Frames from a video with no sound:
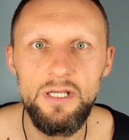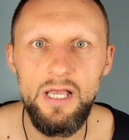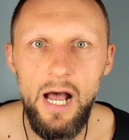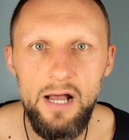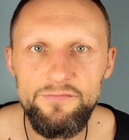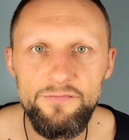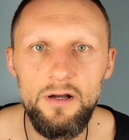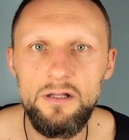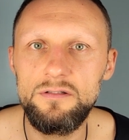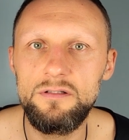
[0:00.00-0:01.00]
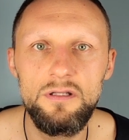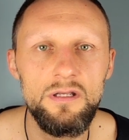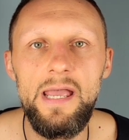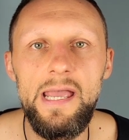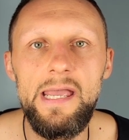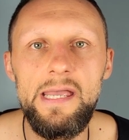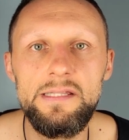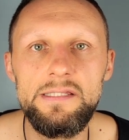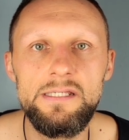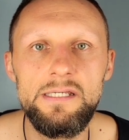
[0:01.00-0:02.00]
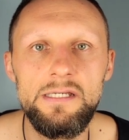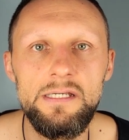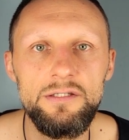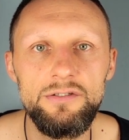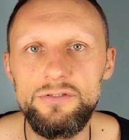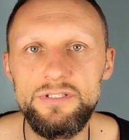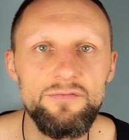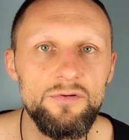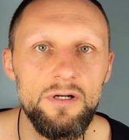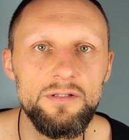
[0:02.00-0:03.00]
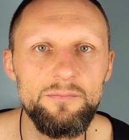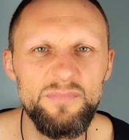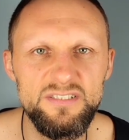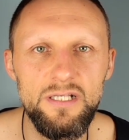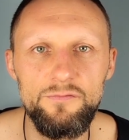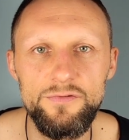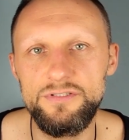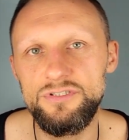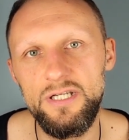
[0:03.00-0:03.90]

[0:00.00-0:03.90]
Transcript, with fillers: have fun, and use everyone and be selfish